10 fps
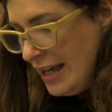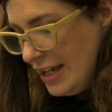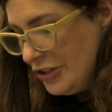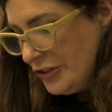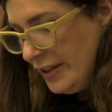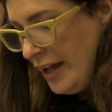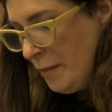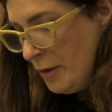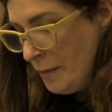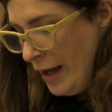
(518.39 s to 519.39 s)
each
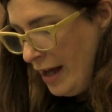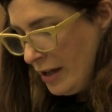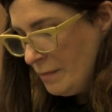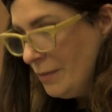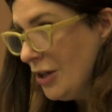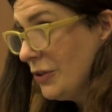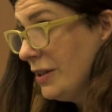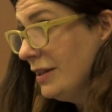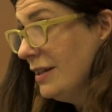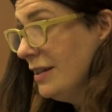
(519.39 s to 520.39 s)
lamb back
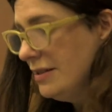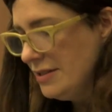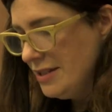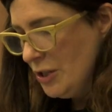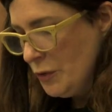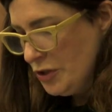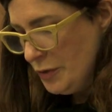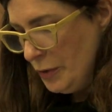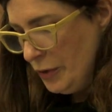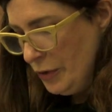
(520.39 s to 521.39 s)
moderately
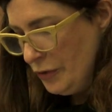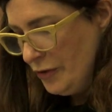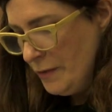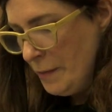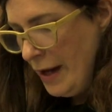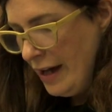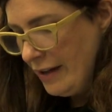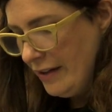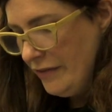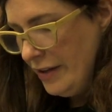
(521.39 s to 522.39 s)
indistinguishable from the
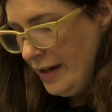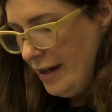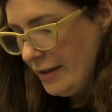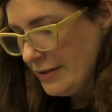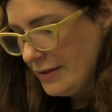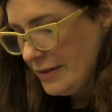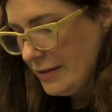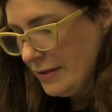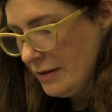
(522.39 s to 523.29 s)
back of the next.